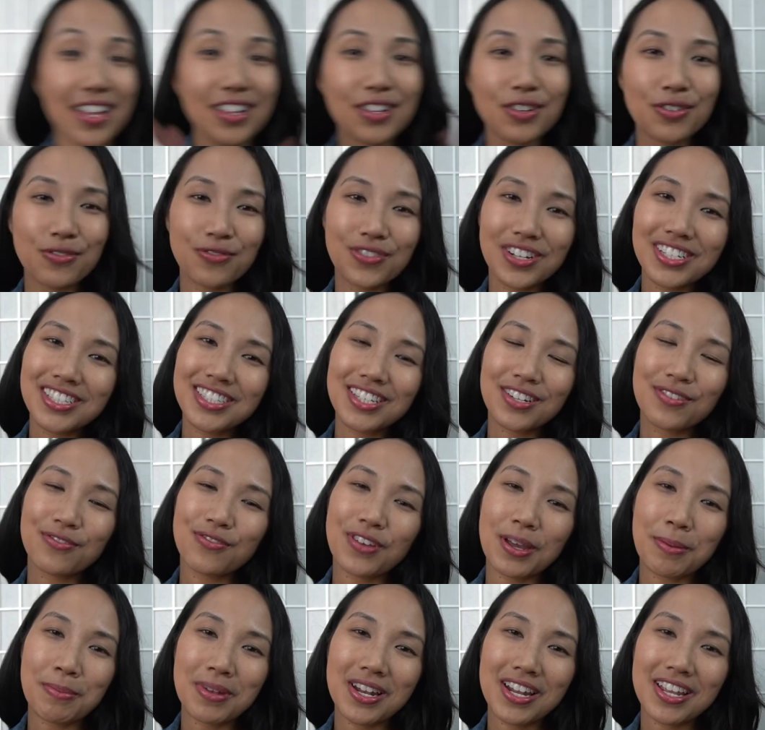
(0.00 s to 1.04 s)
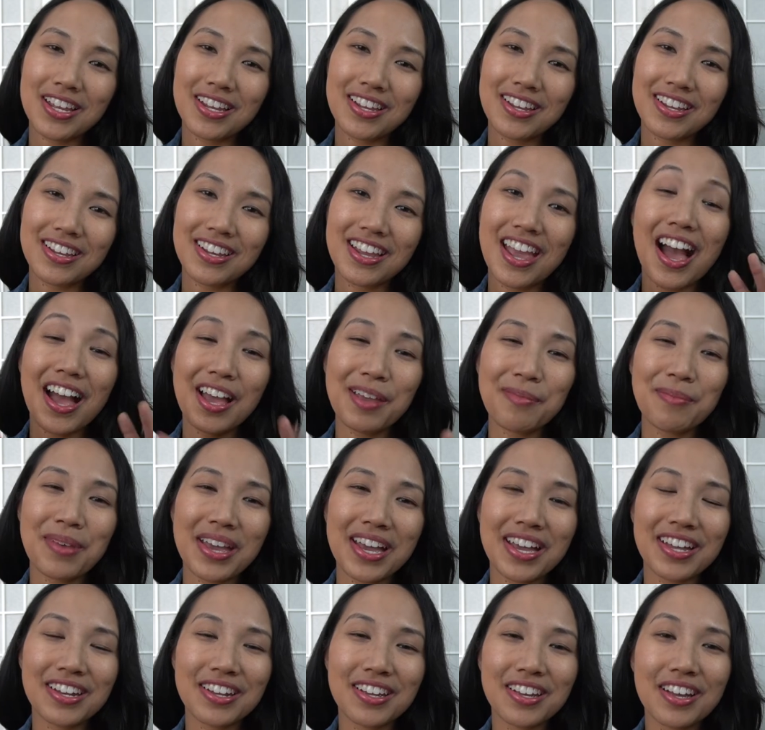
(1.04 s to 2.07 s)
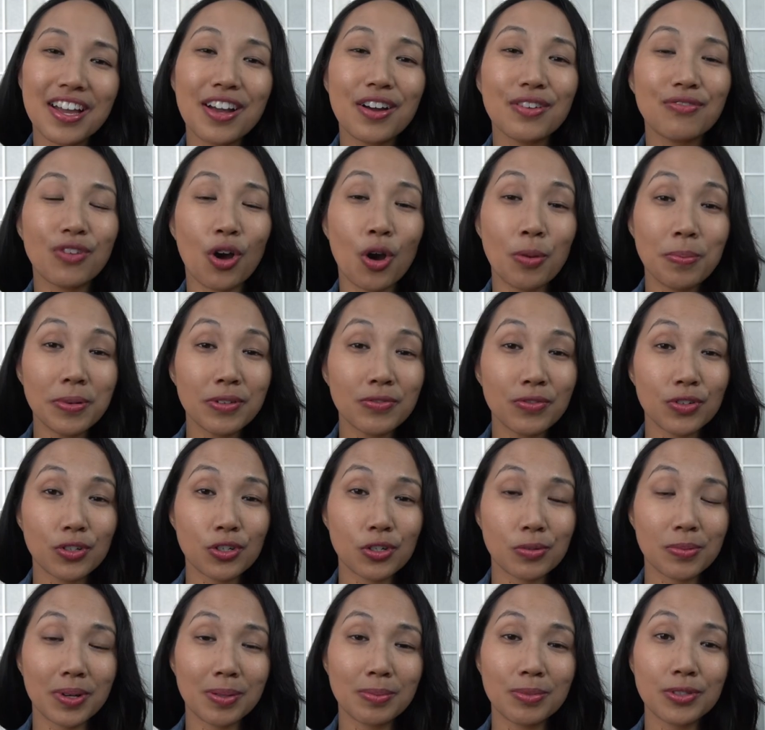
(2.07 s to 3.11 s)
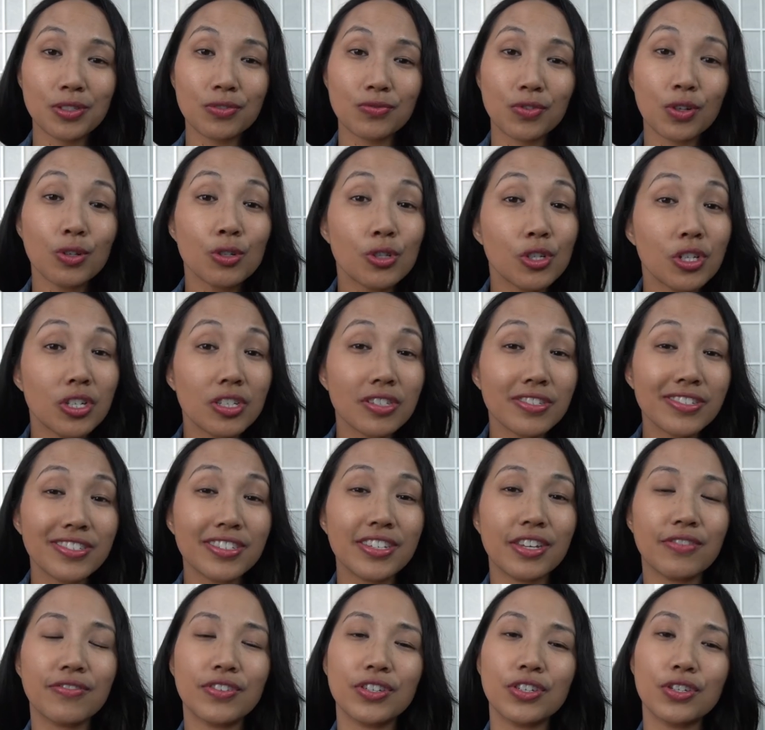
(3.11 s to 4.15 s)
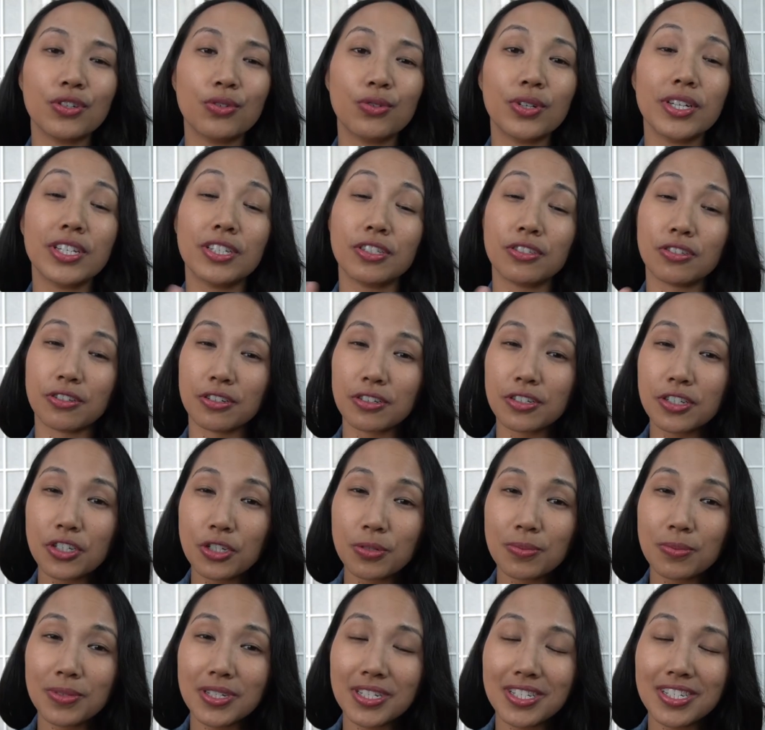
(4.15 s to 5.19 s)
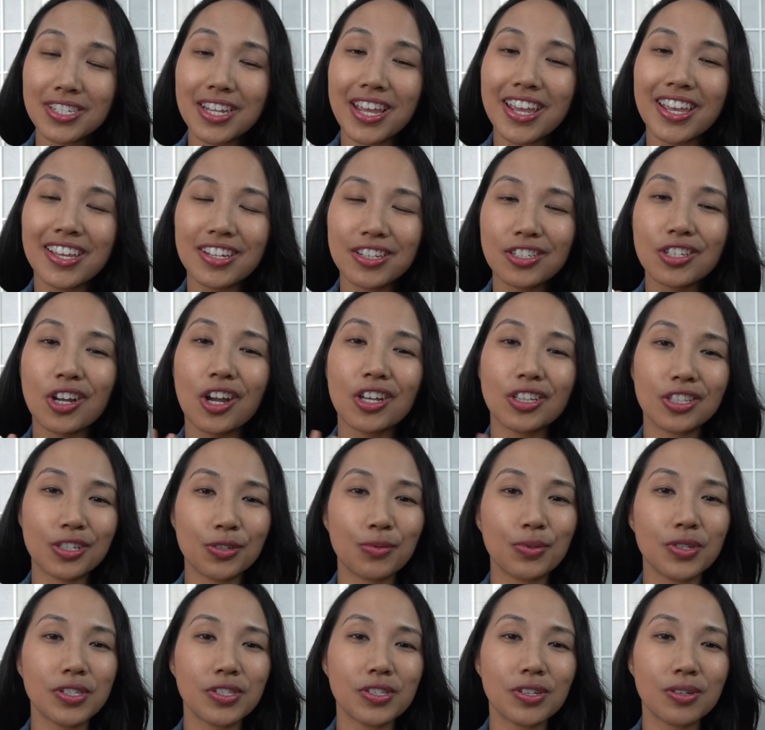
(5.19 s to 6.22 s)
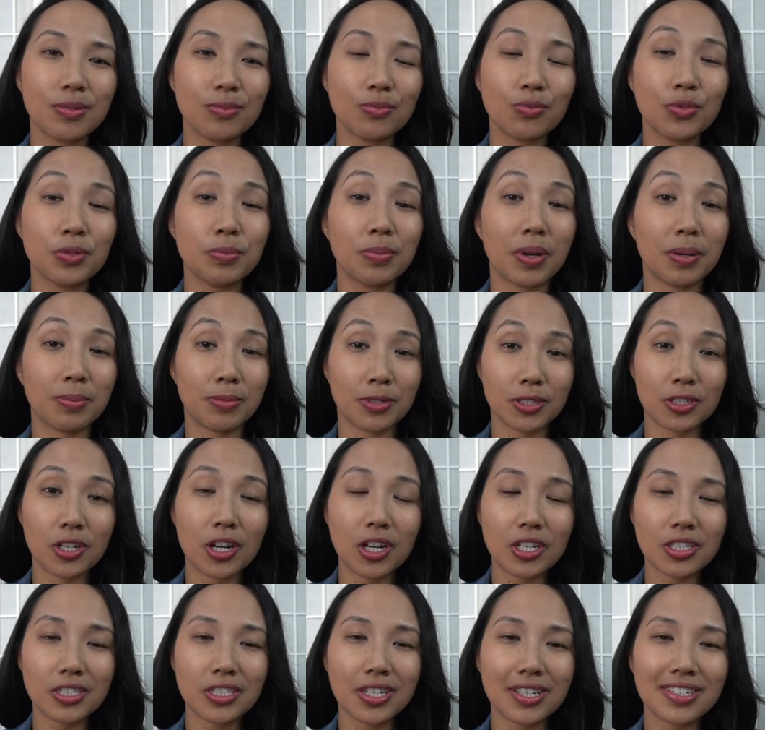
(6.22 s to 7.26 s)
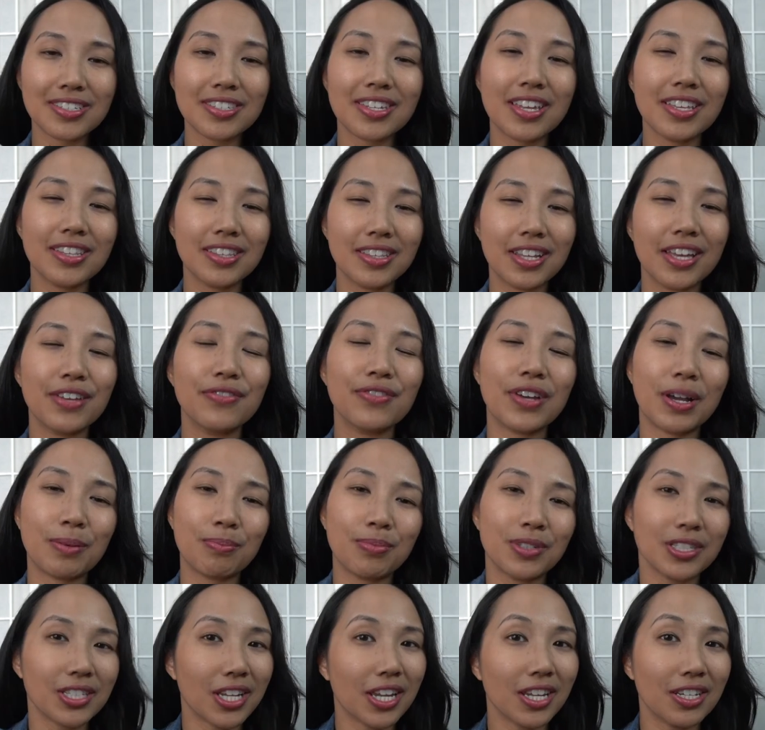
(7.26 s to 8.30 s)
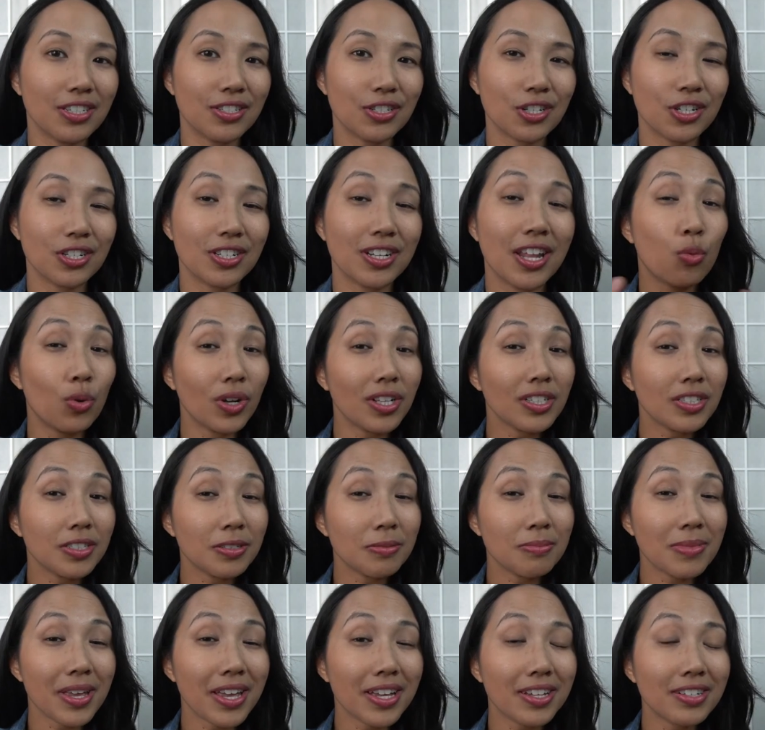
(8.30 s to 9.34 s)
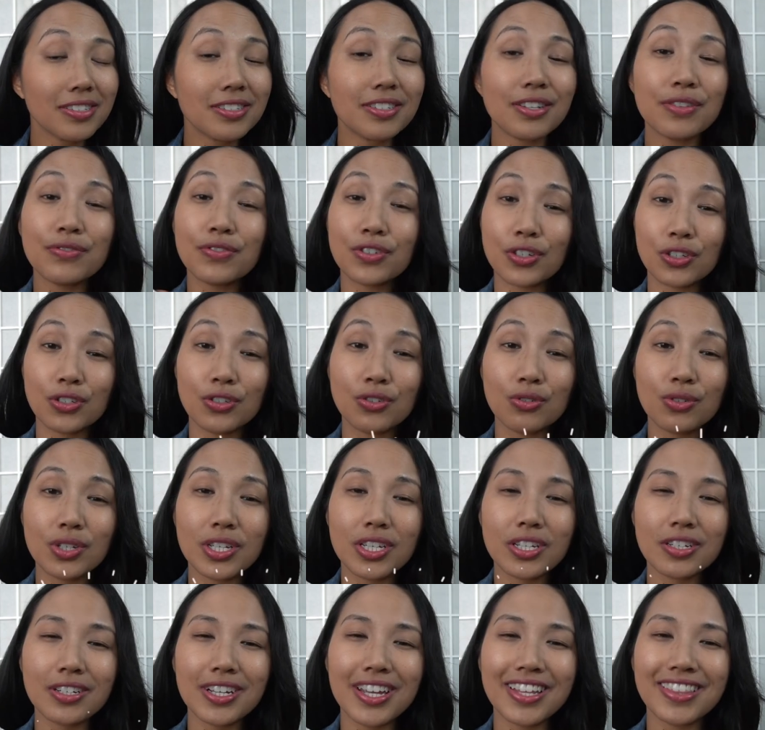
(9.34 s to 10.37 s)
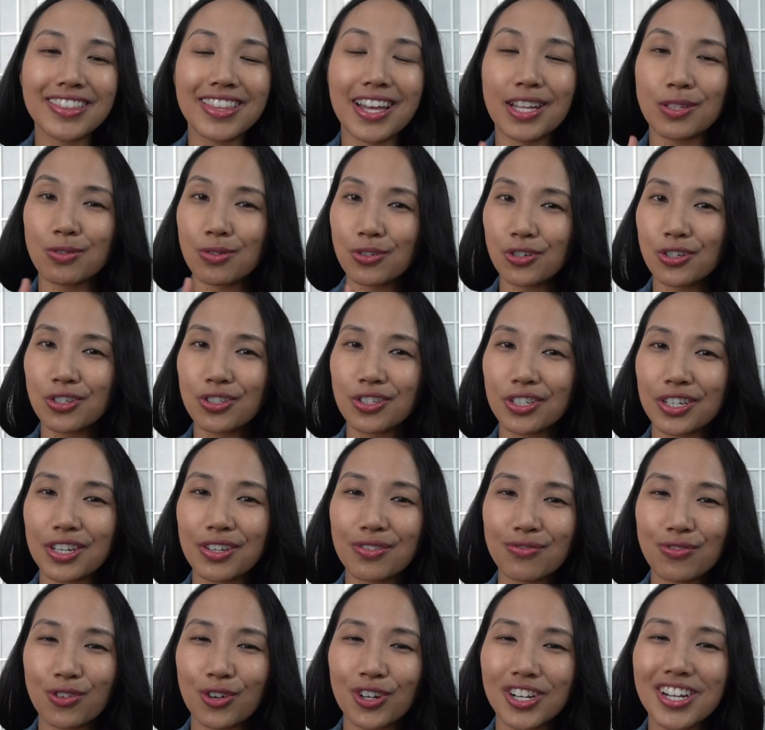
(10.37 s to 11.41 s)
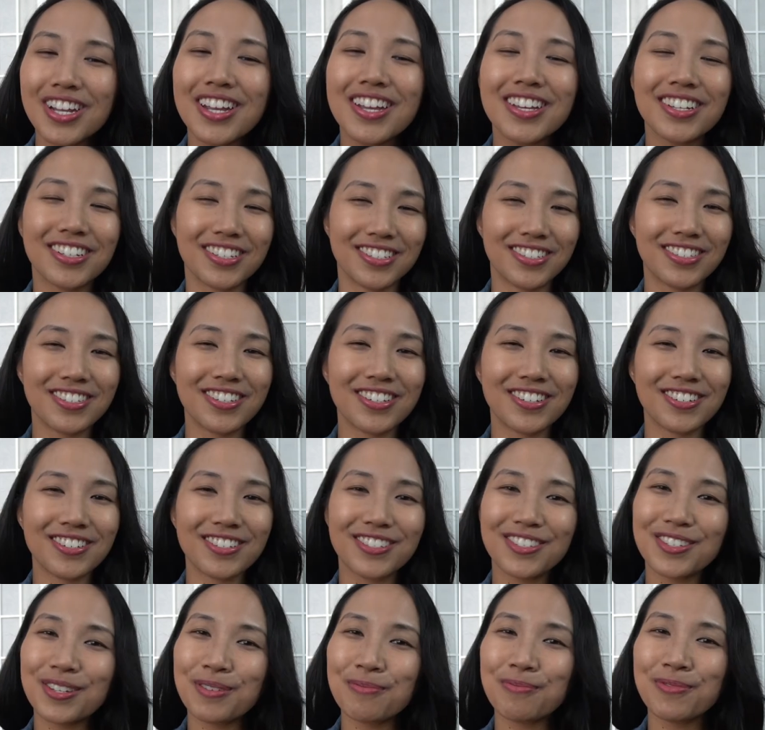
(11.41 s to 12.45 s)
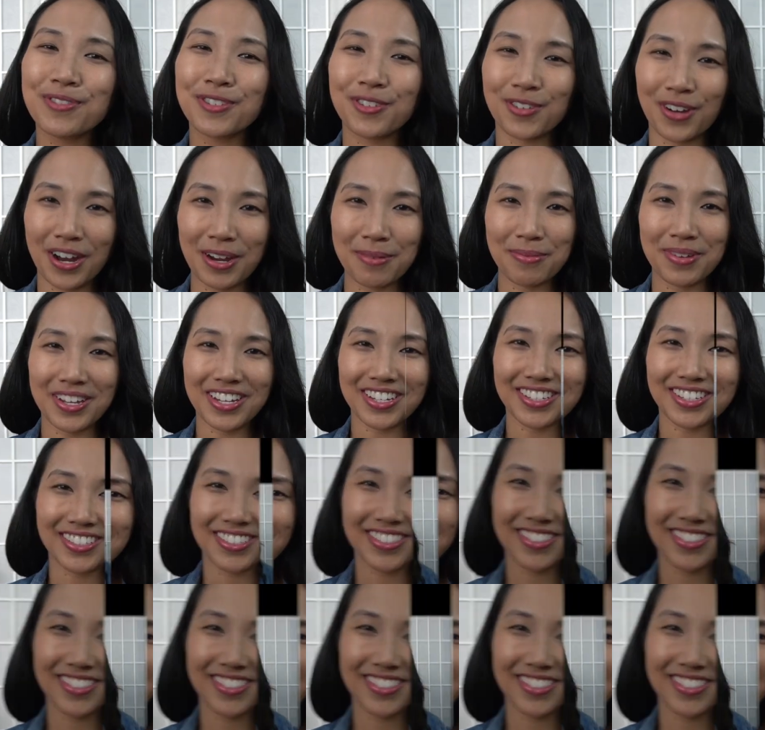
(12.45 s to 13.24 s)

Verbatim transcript: Hello, friends and family. I'm Hannah of Hope and Future Bible Devotions, giving you encouragement and godly wisdom with Bible context and life application. Welcome, and if you're new here and that's what you're looking for, consider subscribing.